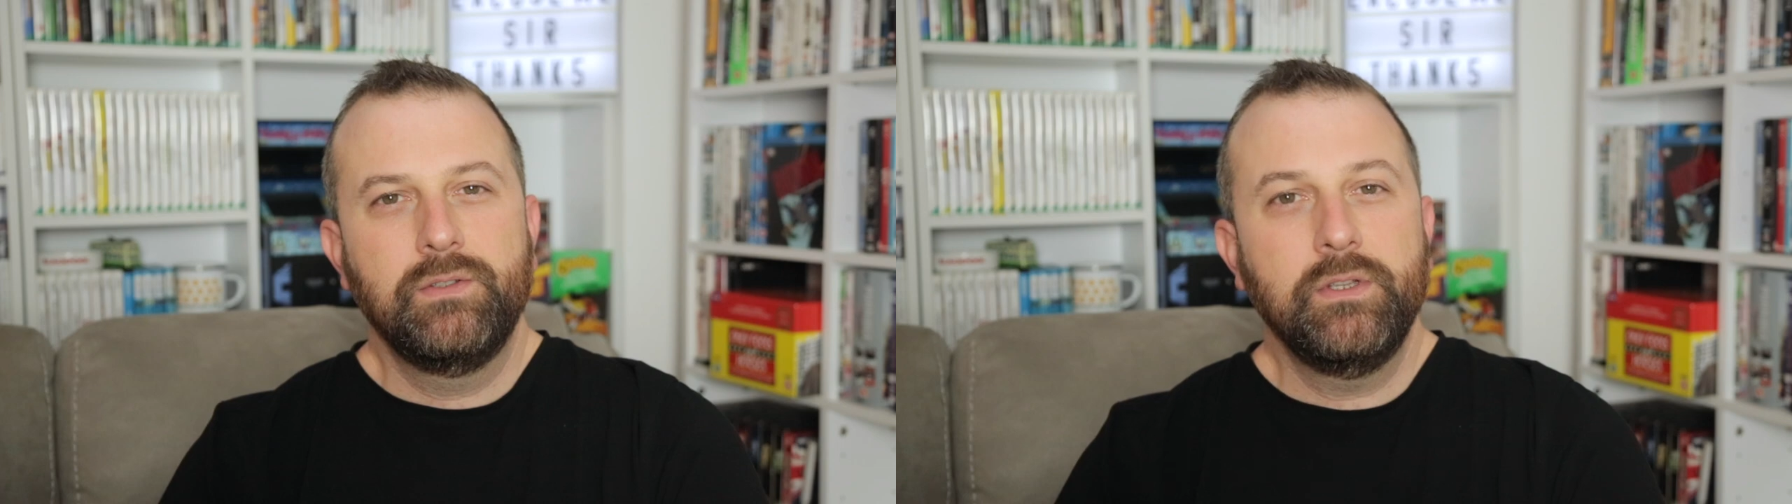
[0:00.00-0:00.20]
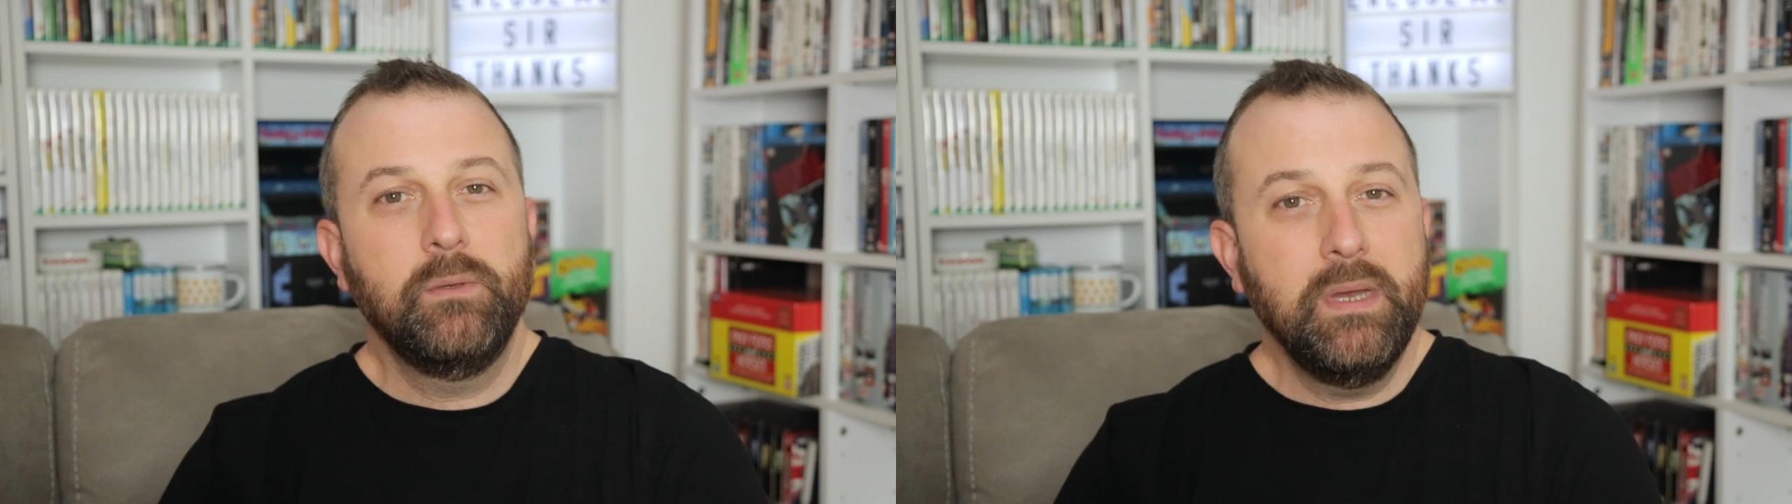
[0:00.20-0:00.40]

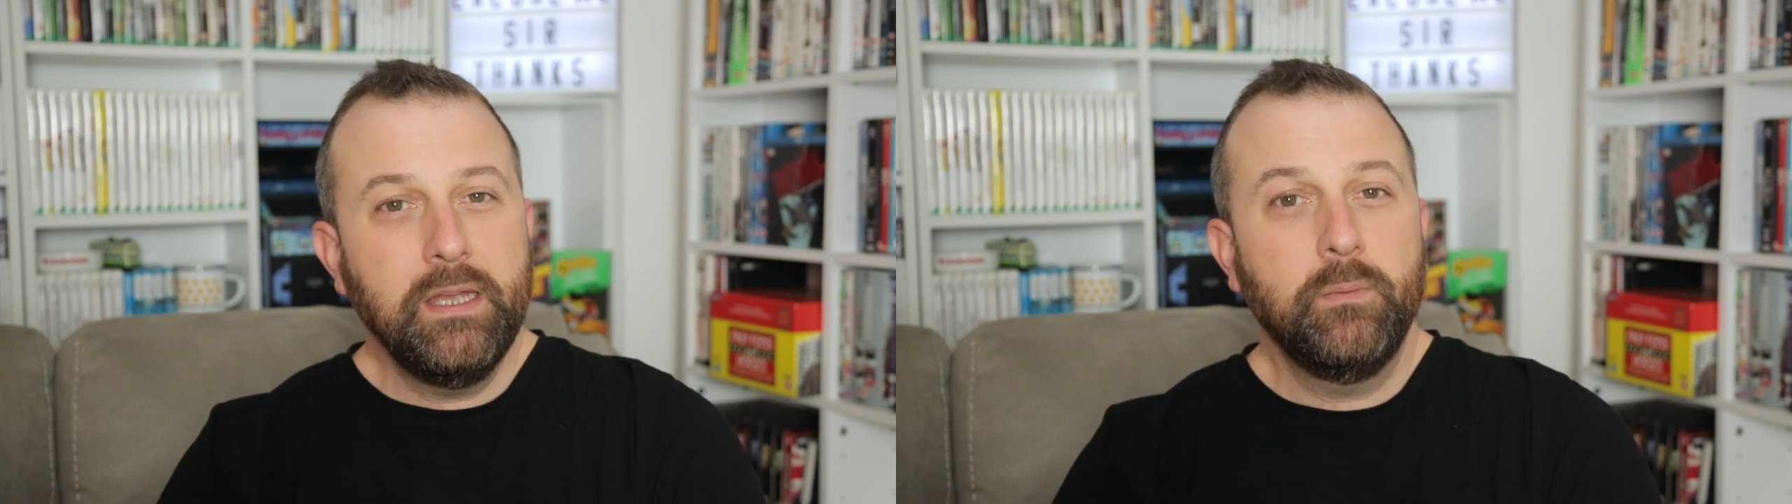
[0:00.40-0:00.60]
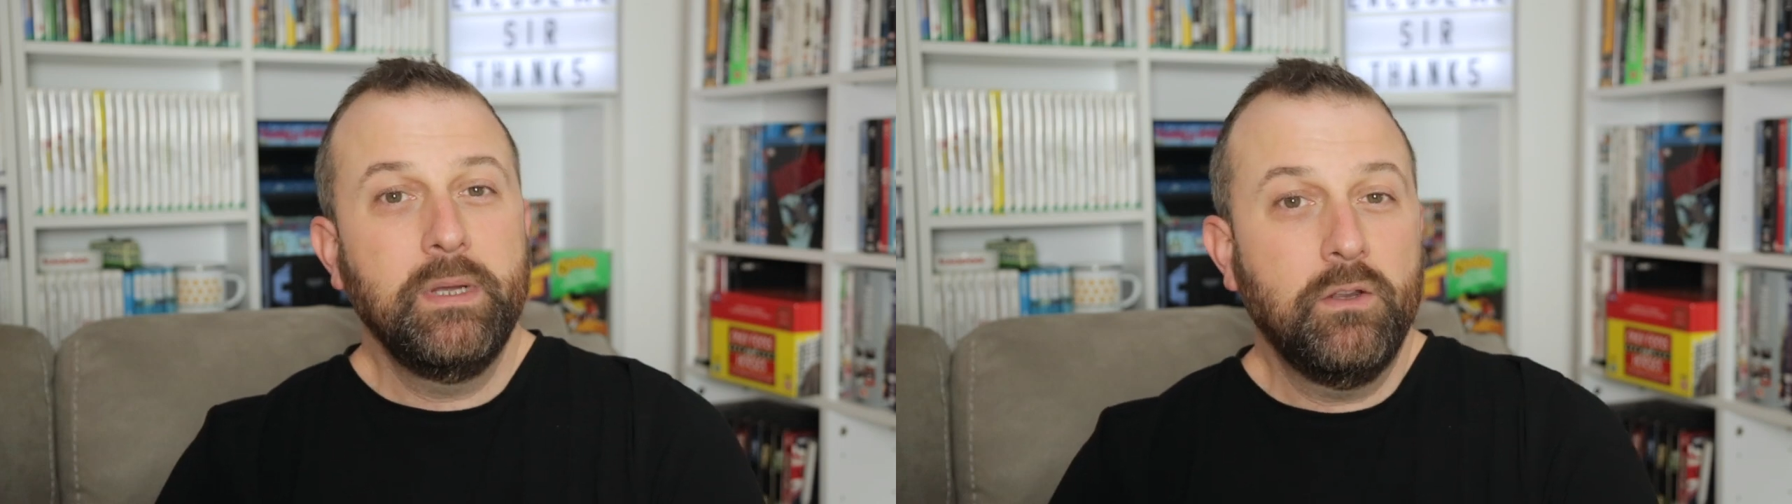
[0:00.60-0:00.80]
So you
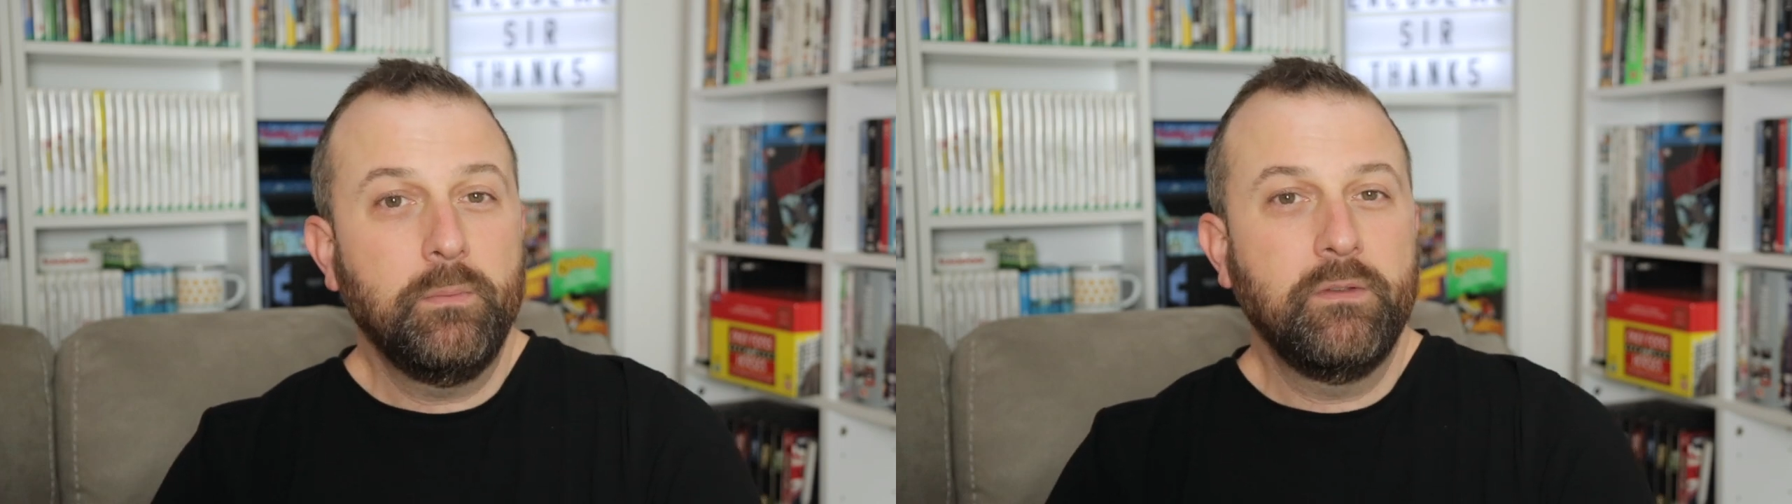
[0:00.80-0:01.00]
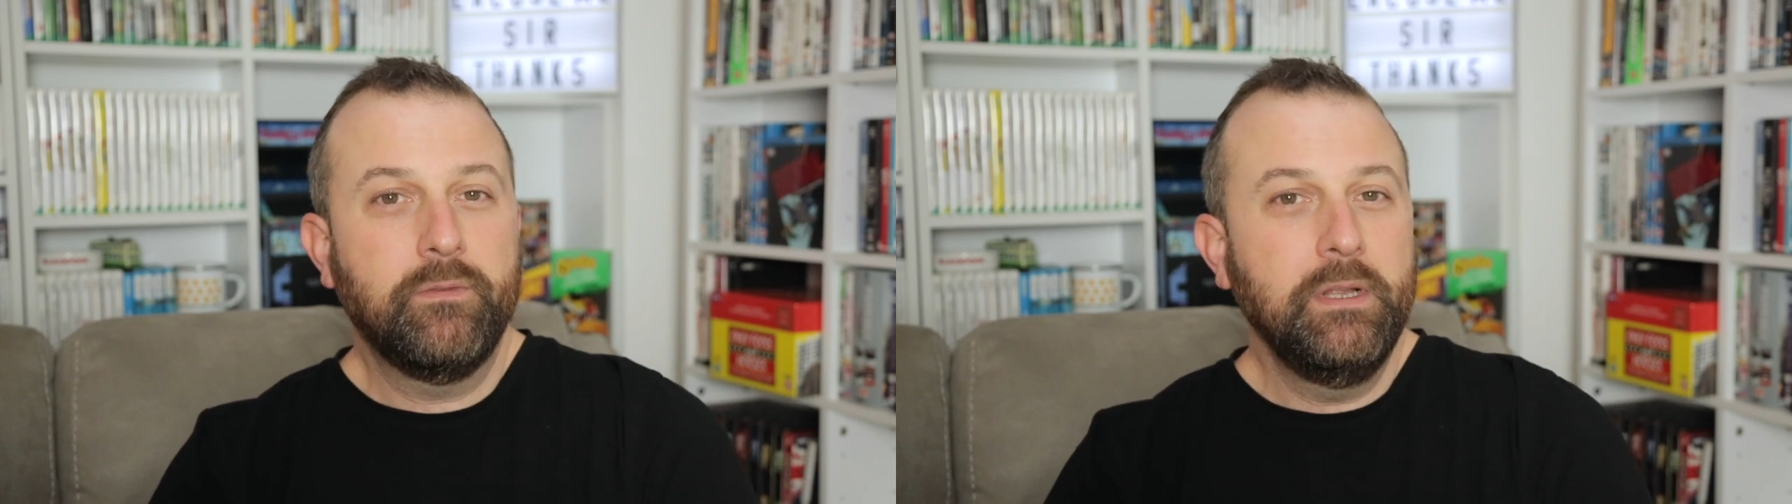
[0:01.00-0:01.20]
may or may not
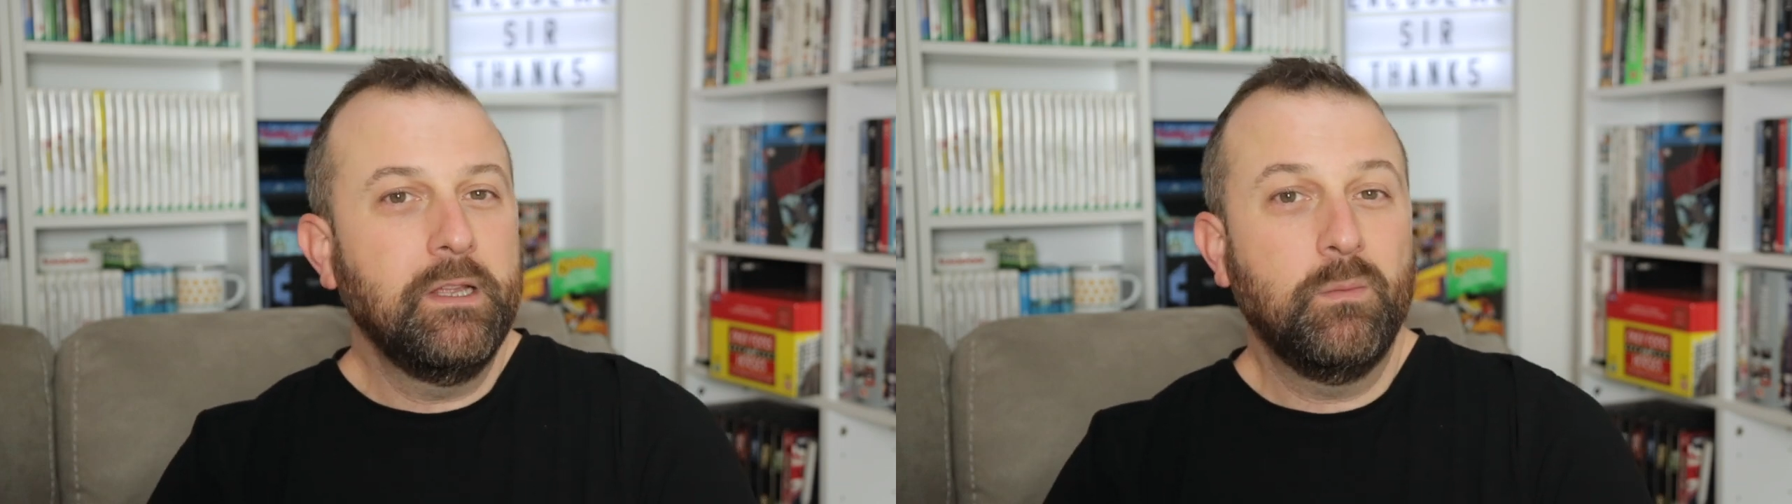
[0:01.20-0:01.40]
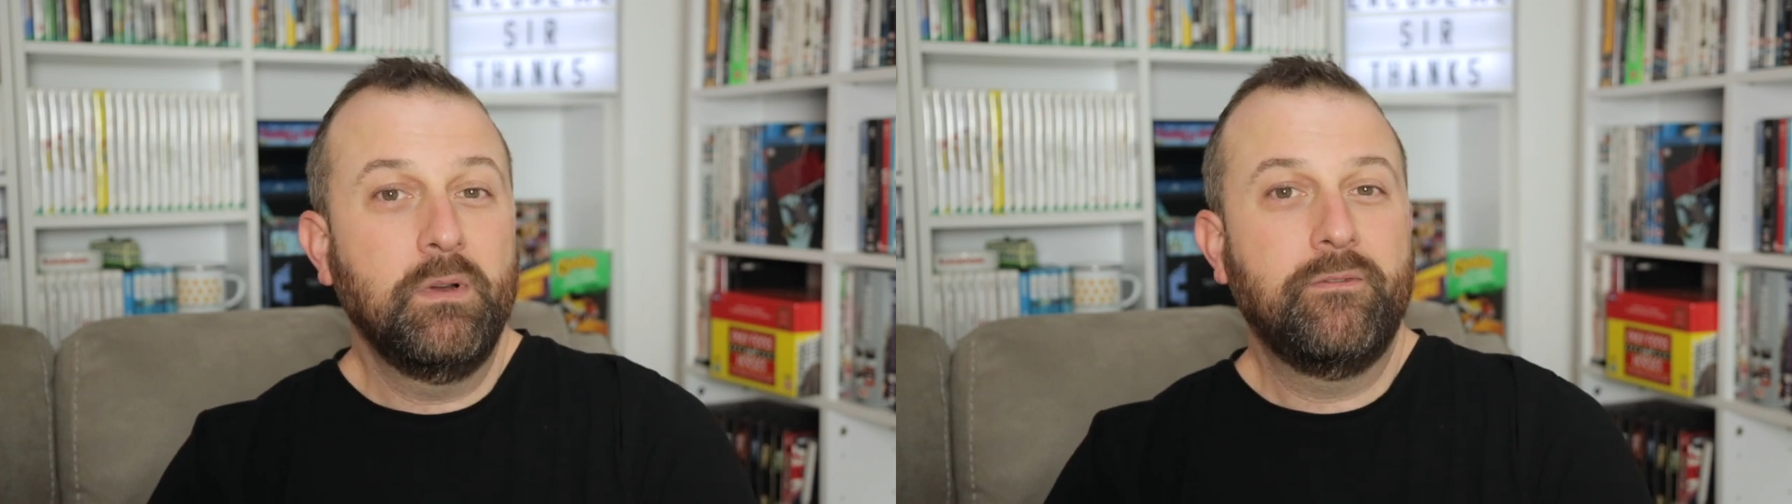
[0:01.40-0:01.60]
be familiar with my